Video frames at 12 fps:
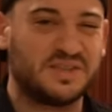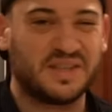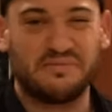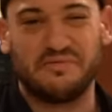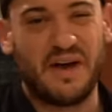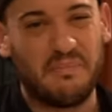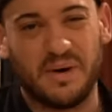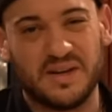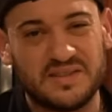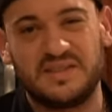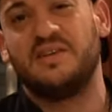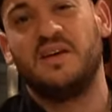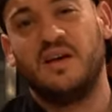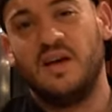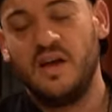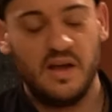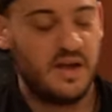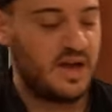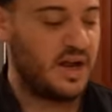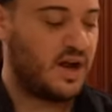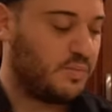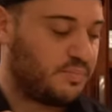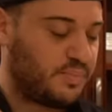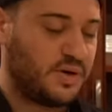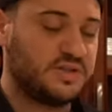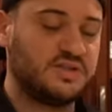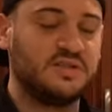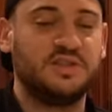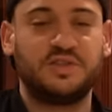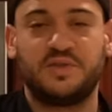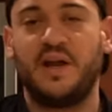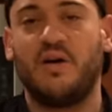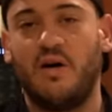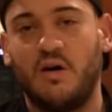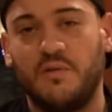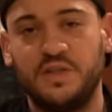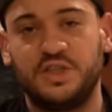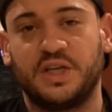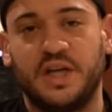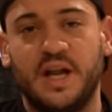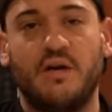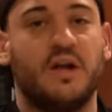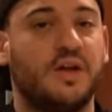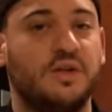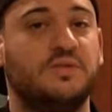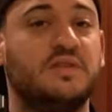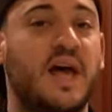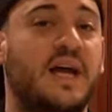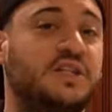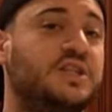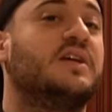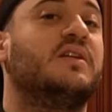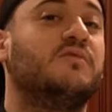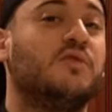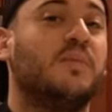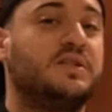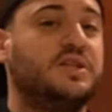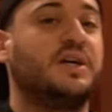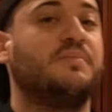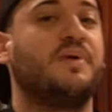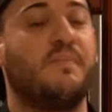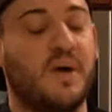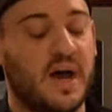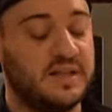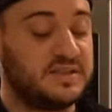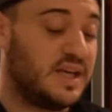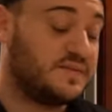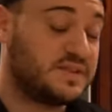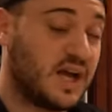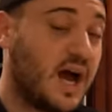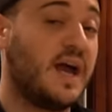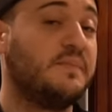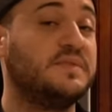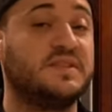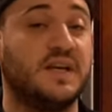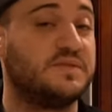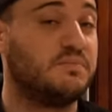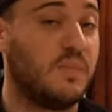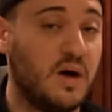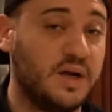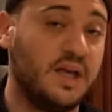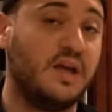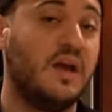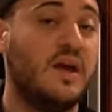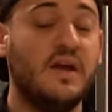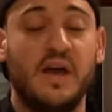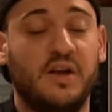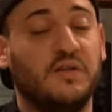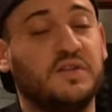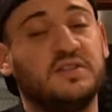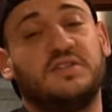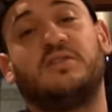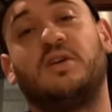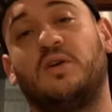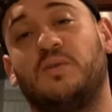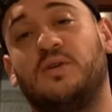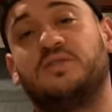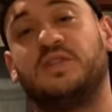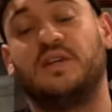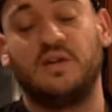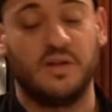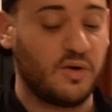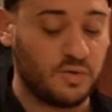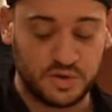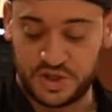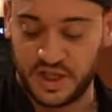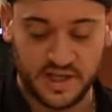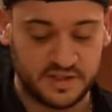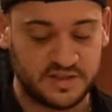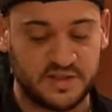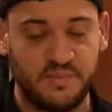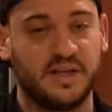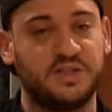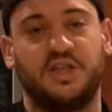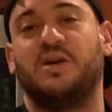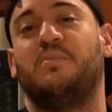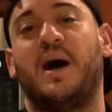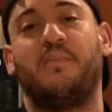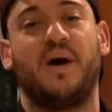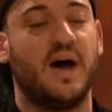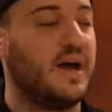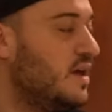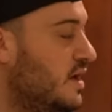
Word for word: It's like five bucks and I'll personally shred all the chicken out and I'll use that chicken for my chicken pot pie. It saves time, saves money. You don't have to sit there roasting another whole chicken just to make a chicken pot pie.